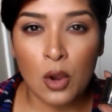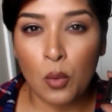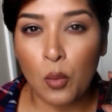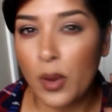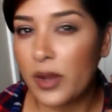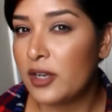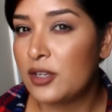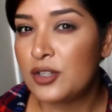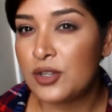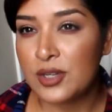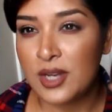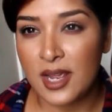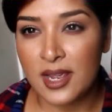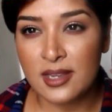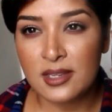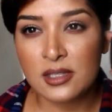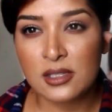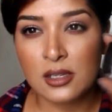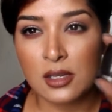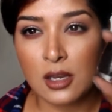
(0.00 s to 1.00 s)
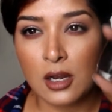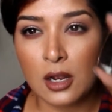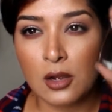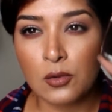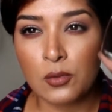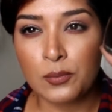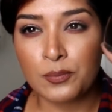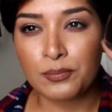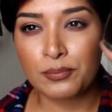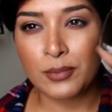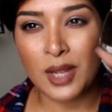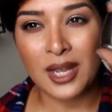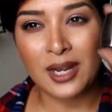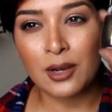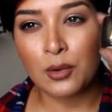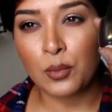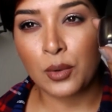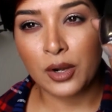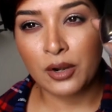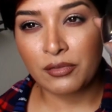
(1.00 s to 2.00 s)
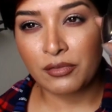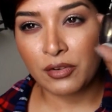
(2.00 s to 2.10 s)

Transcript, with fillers: one or two days you know I didn't wear